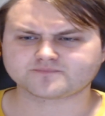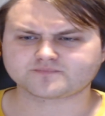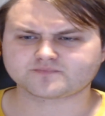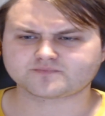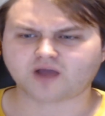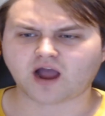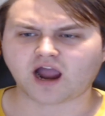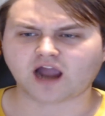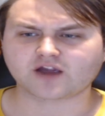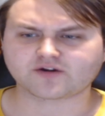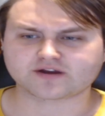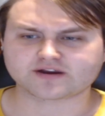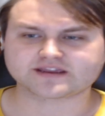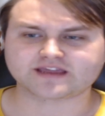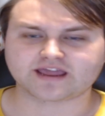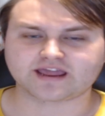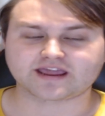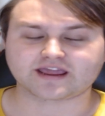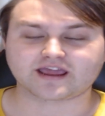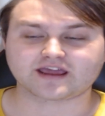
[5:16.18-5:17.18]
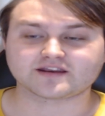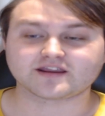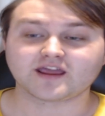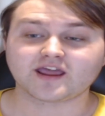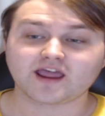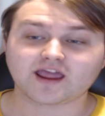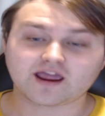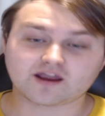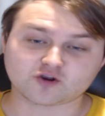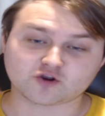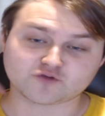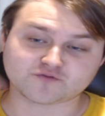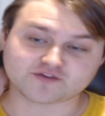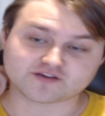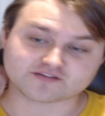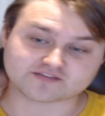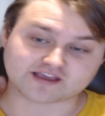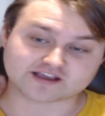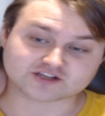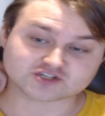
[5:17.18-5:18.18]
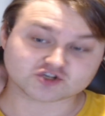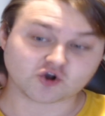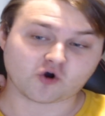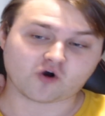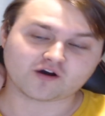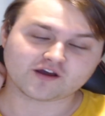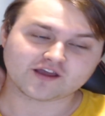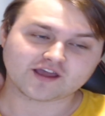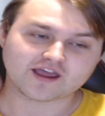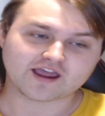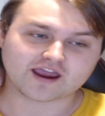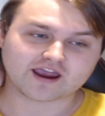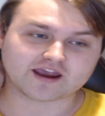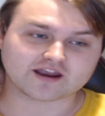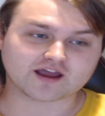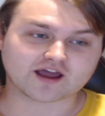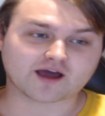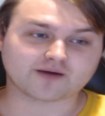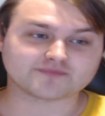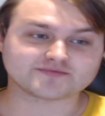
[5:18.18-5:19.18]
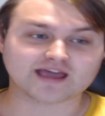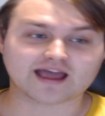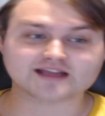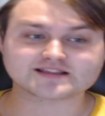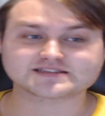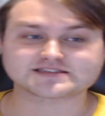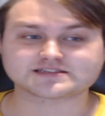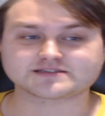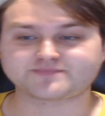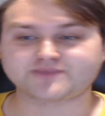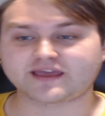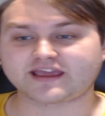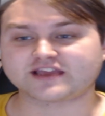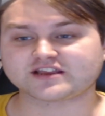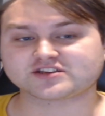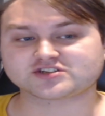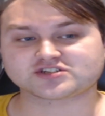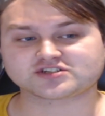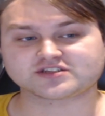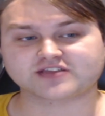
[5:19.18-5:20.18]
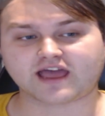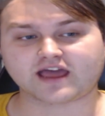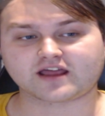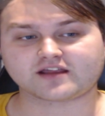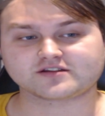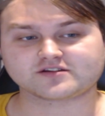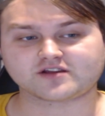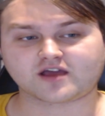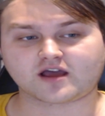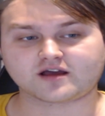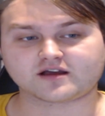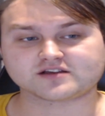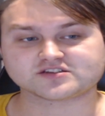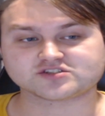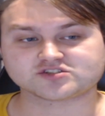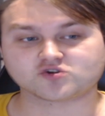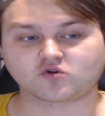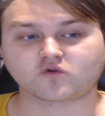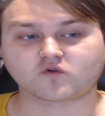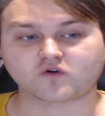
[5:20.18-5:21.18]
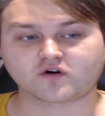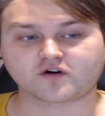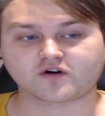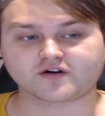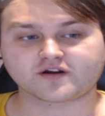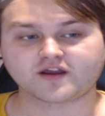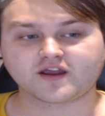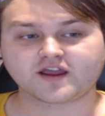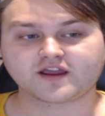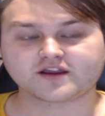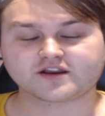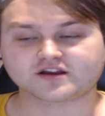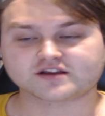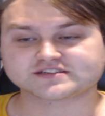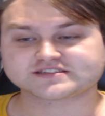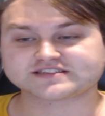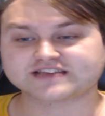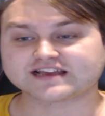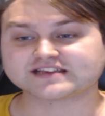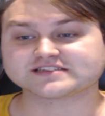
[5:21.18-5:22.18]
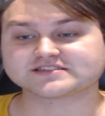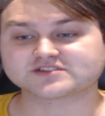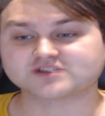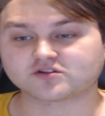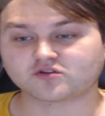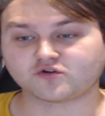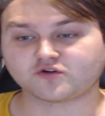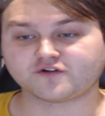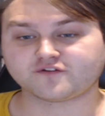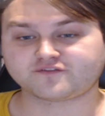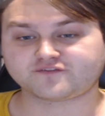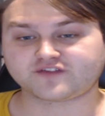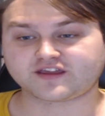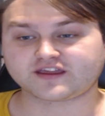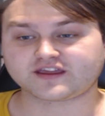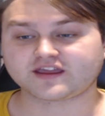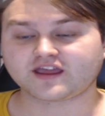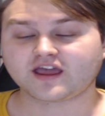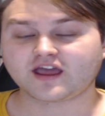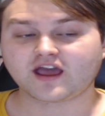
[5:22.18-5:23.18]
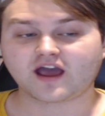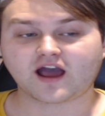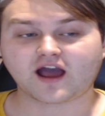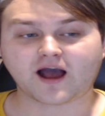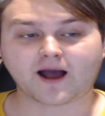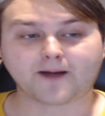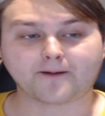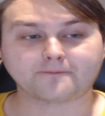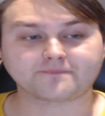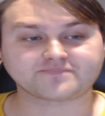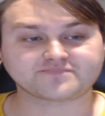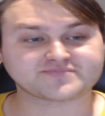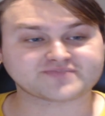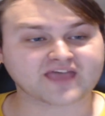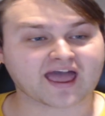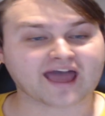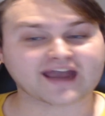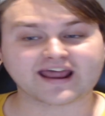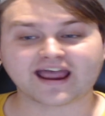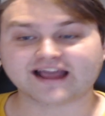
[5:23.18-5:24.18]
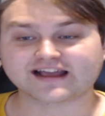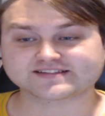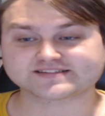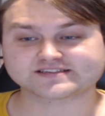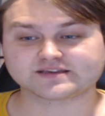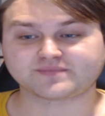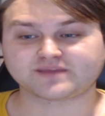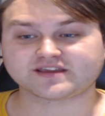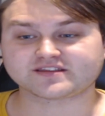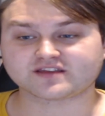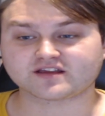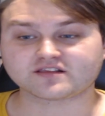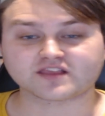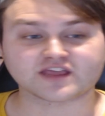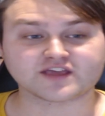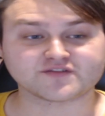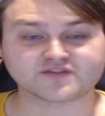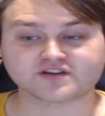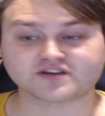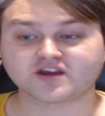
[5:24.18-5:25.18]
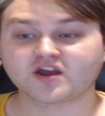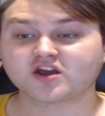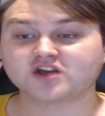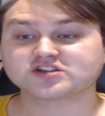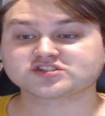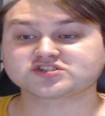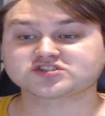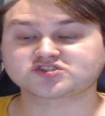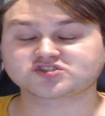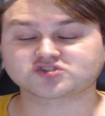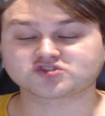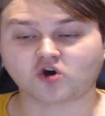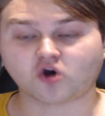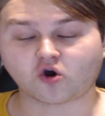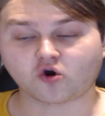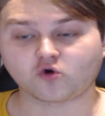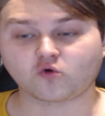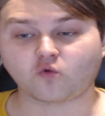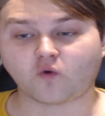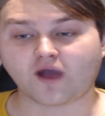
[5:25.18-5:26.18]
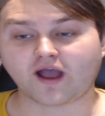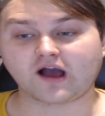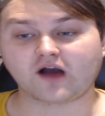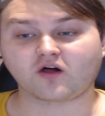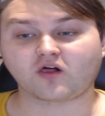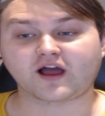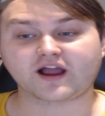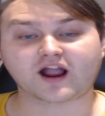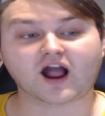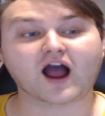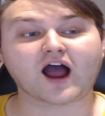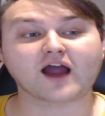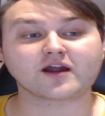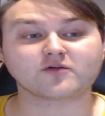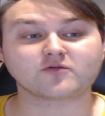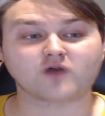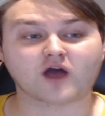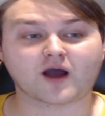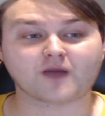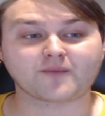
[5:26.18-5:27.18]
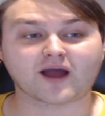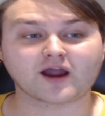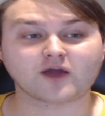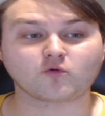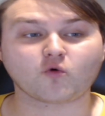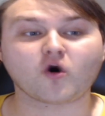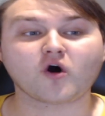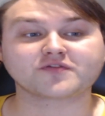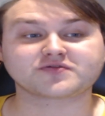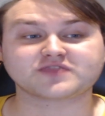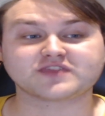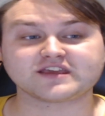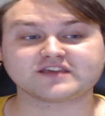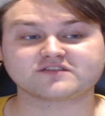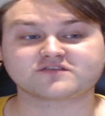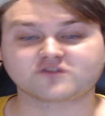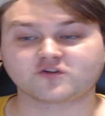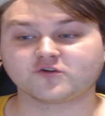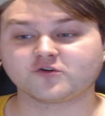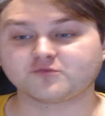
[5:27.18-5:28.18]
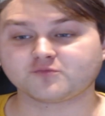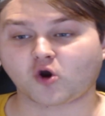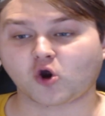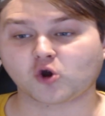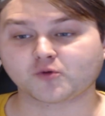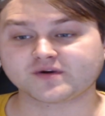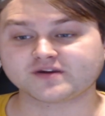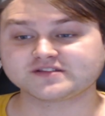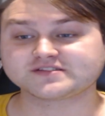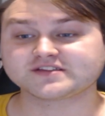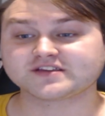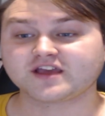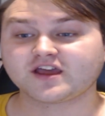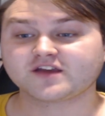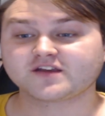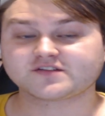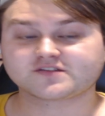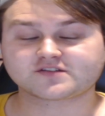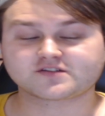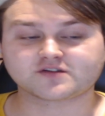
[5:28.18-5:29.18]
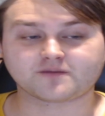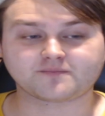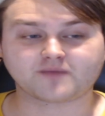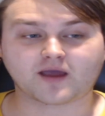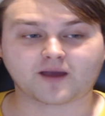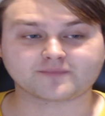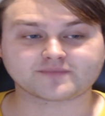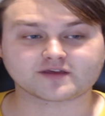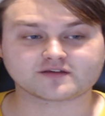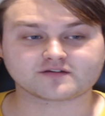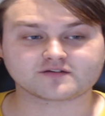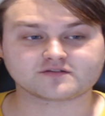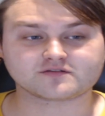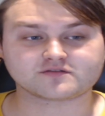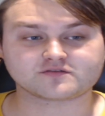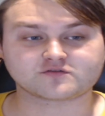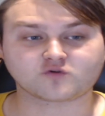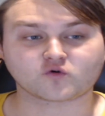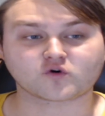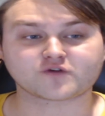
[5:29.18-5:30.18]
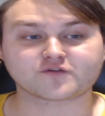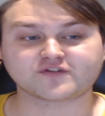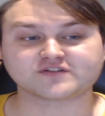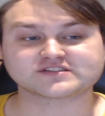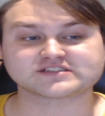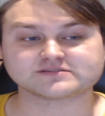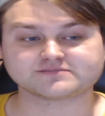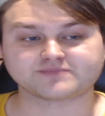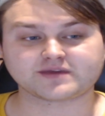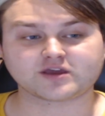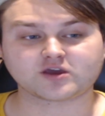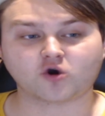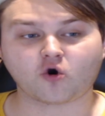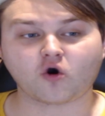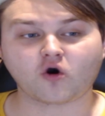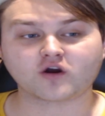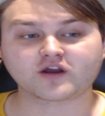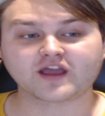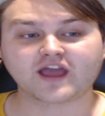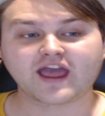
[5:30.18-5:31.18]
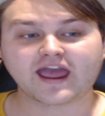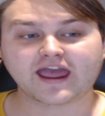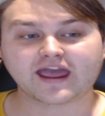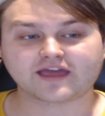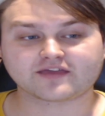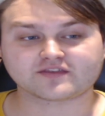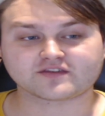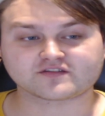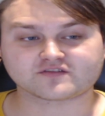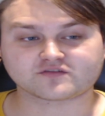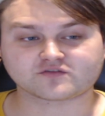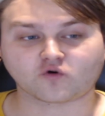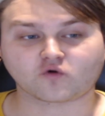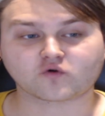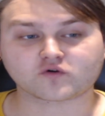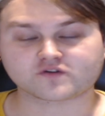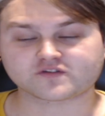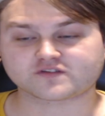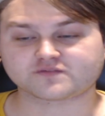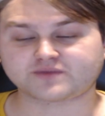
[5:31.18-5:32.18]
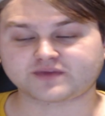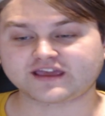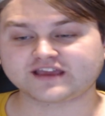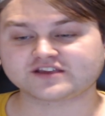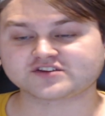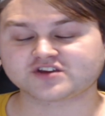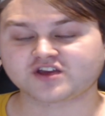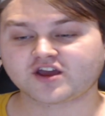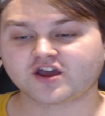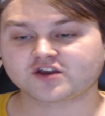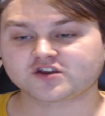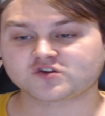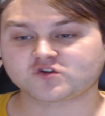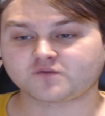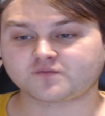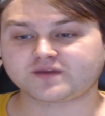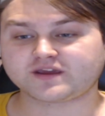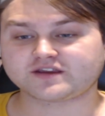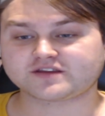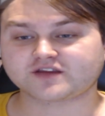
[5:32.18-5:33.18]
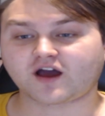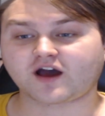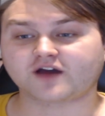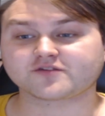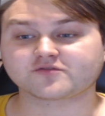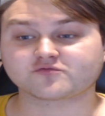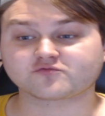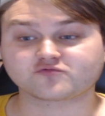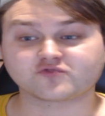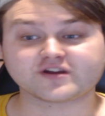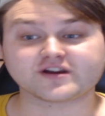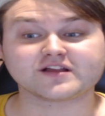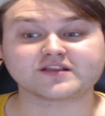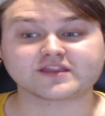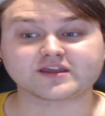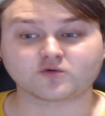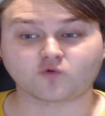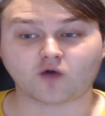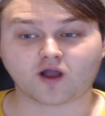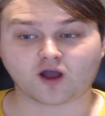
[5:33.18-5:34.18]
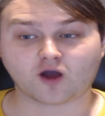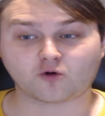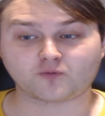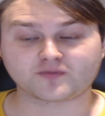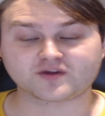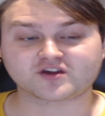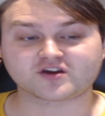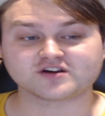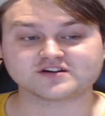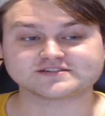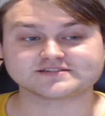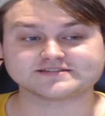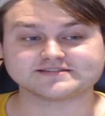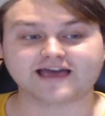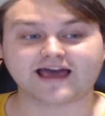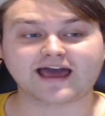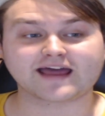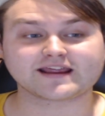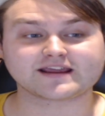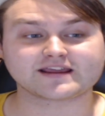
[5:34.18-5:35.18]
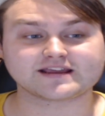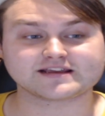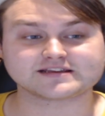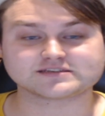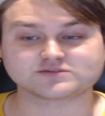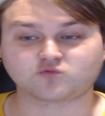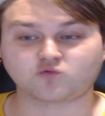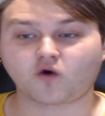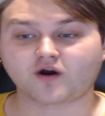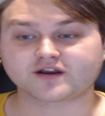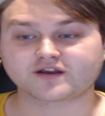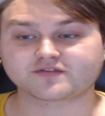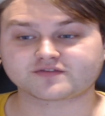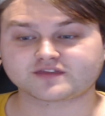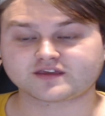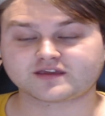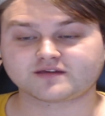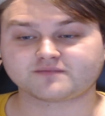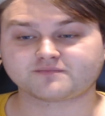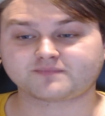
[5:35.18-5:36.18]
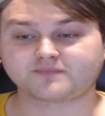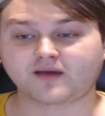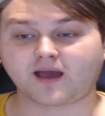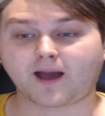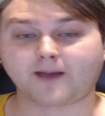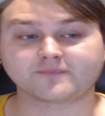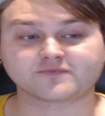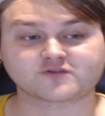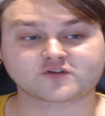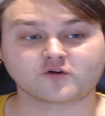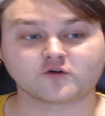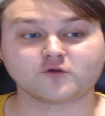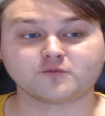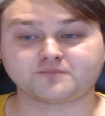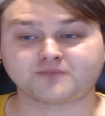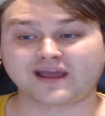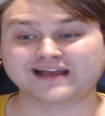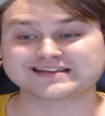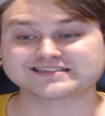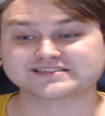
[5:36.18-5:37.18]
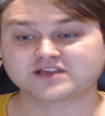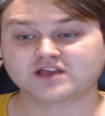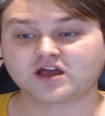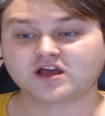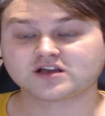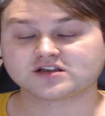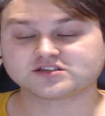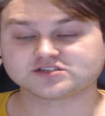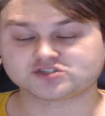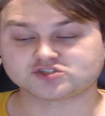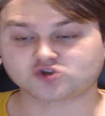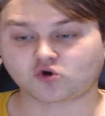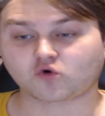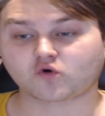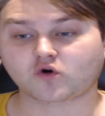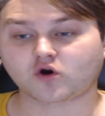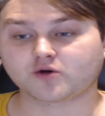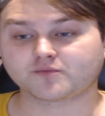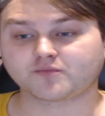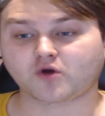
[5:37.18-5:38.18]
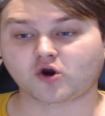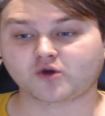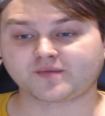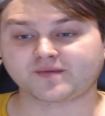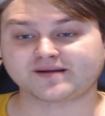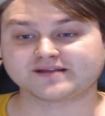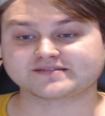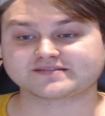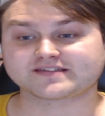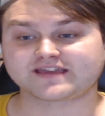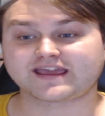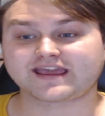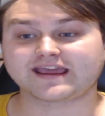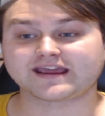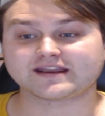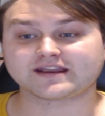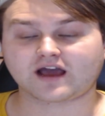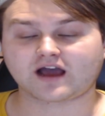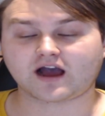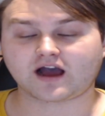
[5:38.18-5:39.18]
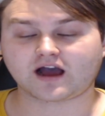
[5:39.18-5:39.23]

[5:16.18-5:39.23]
Pirate King? And Luffy's like, sure. And that speech that Zoro, says to Luffy, that has to be delivered so well. Like, I want these two moments to the Zoro versus Mihawk and the Zoro speech to be done really well, because that is one of the two best Zoro moments in